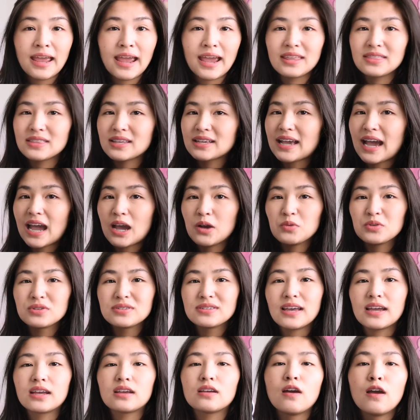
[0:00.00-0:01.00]
and the guy was
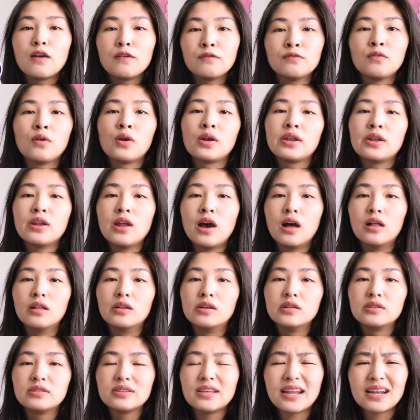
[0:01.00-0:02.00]
like
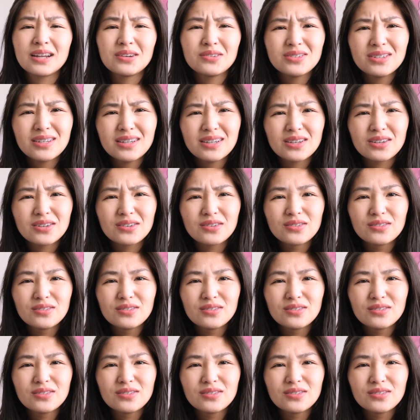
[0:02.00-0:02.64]
$40 and I was like